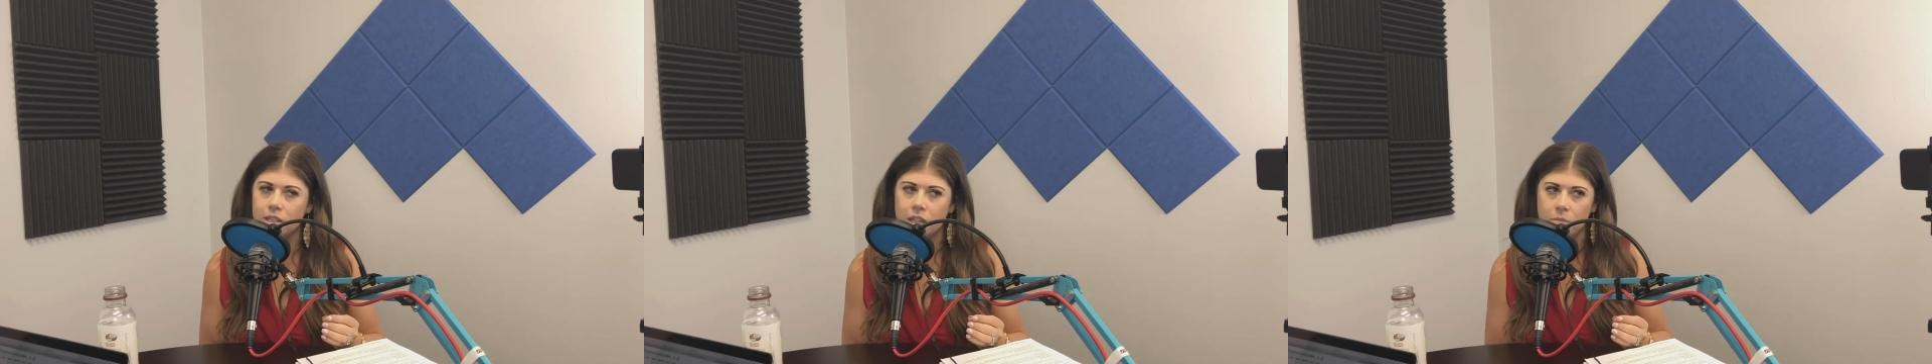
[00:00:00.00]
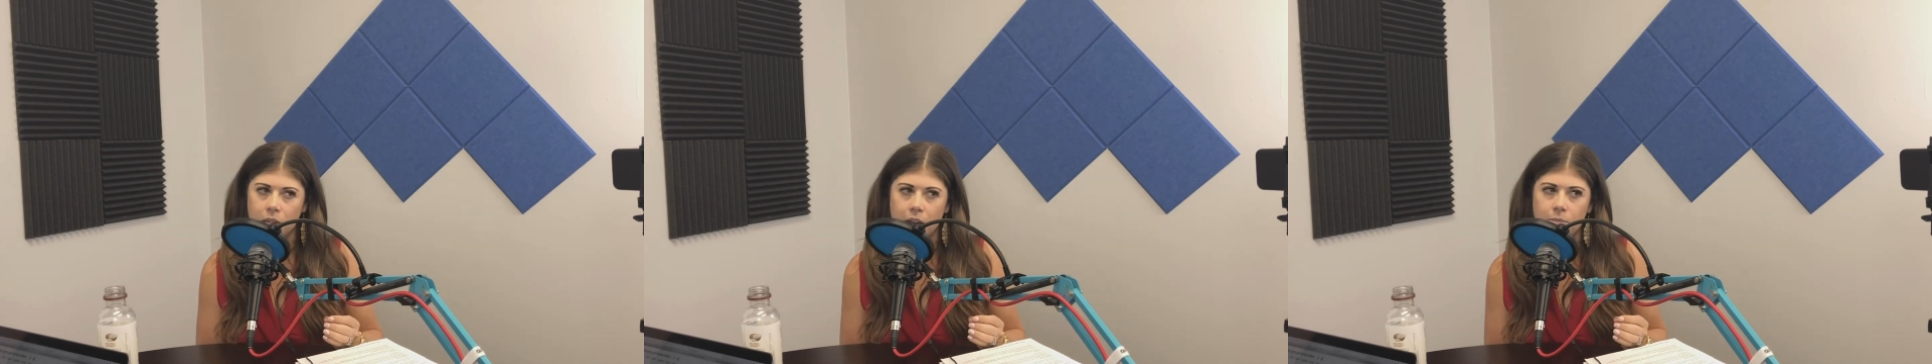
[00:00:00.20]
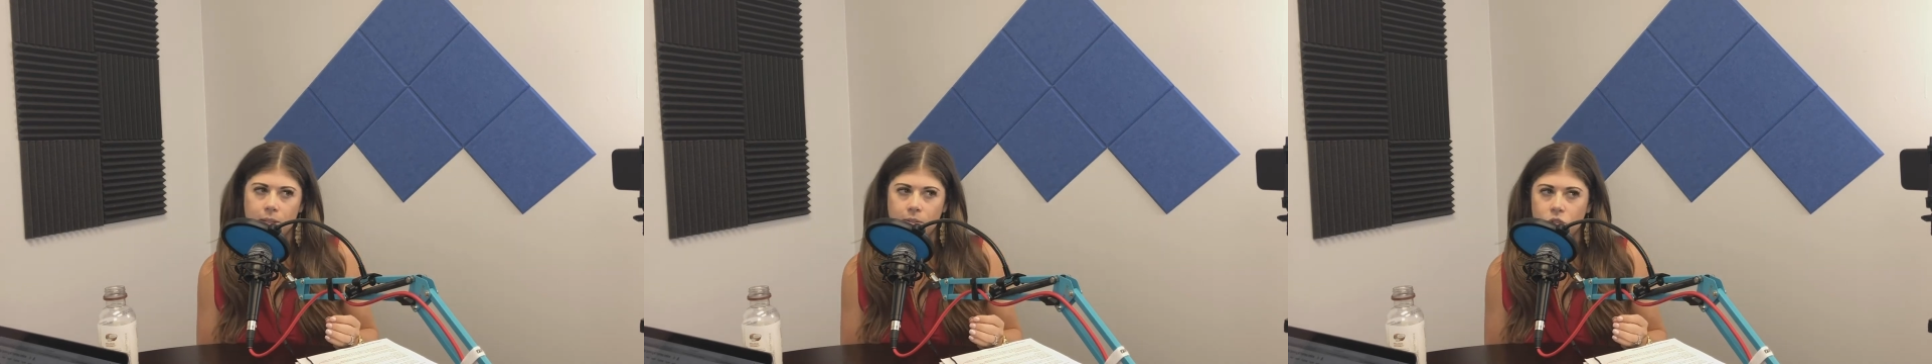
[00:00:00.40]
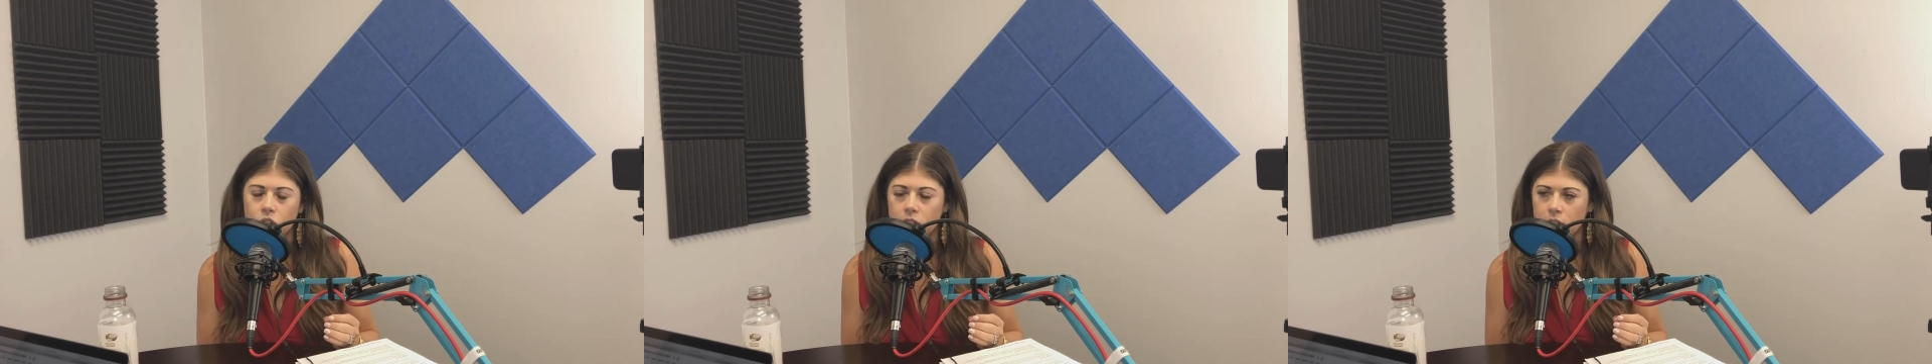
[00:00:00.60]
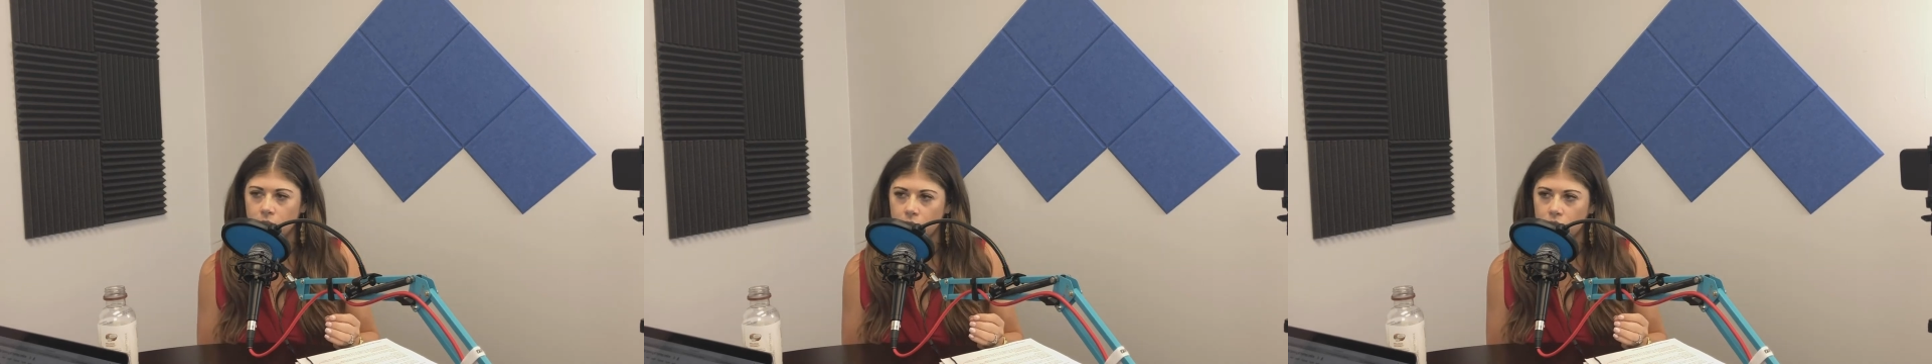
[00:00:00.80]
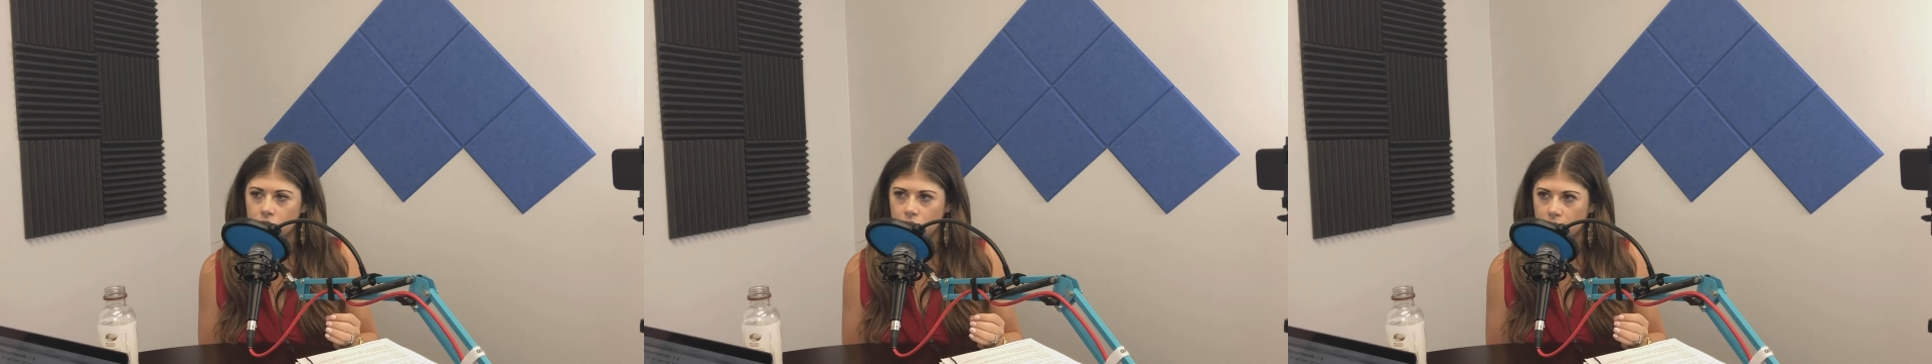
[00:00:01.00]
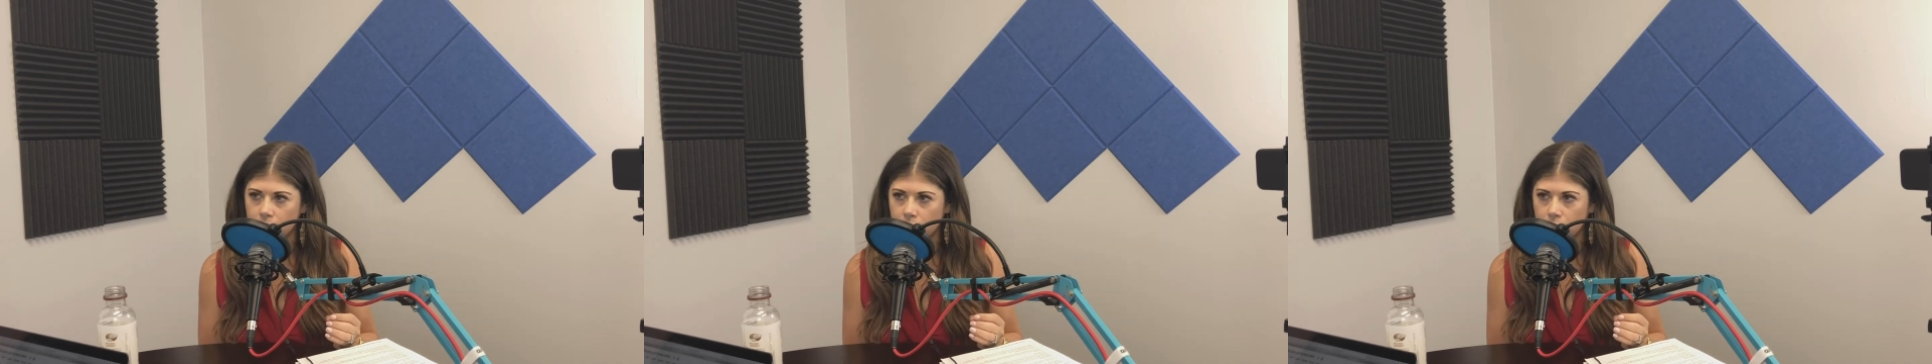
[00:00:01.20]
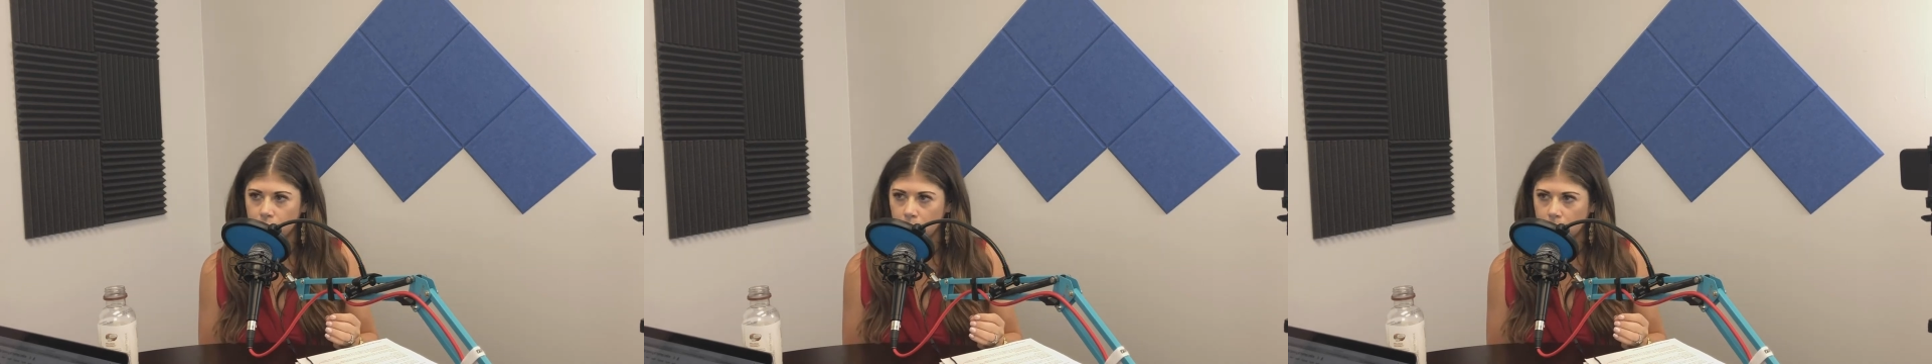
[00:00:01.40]
Sometimes it's just a function of
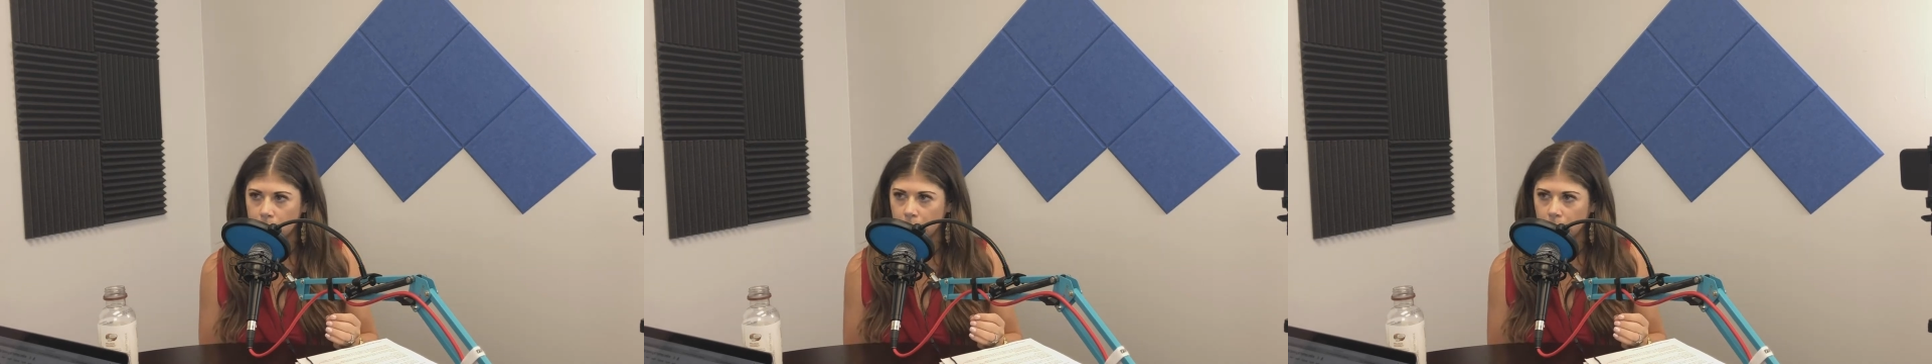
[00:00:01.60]
the floor